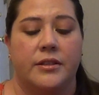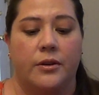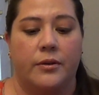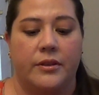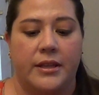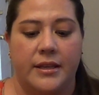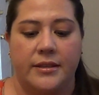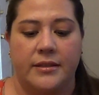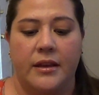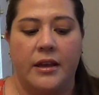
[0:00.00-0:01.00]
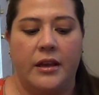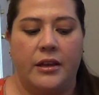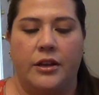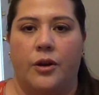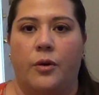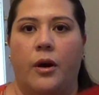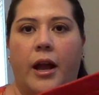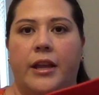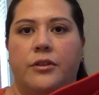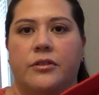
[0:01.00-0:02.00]
So this,
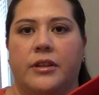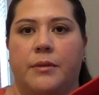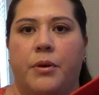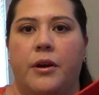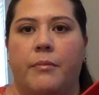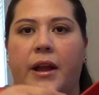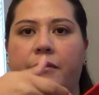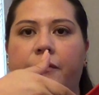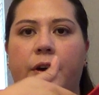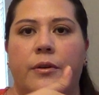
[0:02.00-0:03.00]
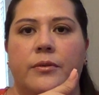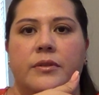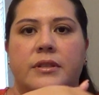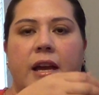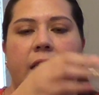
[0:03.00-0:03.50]
I usually put my phones.